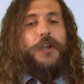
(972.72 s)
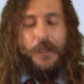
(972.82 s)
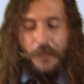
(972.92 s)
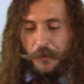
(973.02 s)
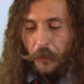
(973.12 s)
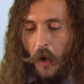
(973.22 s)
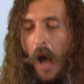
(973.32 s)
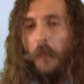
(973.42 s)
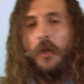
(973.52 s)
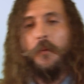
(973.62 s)
And these
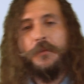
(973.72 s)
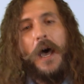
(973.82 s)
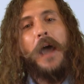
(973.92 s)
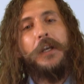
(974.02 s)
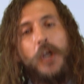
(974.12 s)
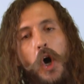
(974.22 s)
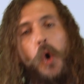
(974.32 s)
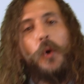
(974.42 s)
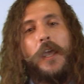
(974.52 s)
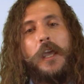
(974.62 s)
problems, I
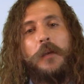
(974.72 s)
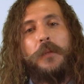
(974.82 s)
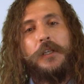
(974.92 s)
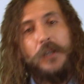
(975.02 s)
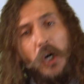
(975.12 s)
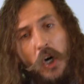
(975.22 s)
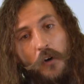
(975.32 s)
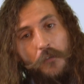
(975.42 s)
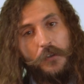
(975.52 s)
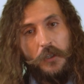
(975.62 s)
know, can be
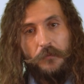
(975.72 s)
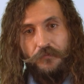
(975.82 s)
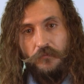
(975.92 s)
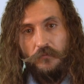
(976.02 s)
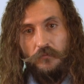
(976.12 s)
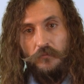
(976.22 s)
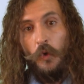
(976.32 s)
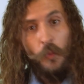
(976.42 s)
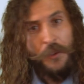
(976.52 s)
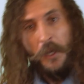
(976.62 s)
solved
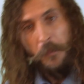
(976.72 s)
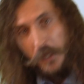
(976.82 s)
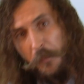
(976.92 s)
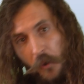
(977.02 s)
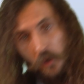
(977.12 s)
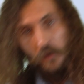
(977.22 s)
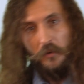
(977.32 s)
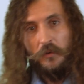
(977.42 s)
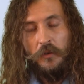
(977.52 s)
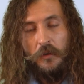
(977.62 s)
with a people
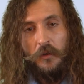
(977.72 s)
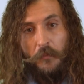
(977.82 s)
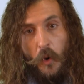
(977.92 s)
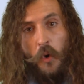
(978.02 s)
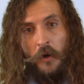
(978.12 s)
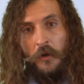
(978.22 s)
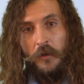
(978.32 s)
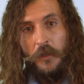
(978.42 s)
more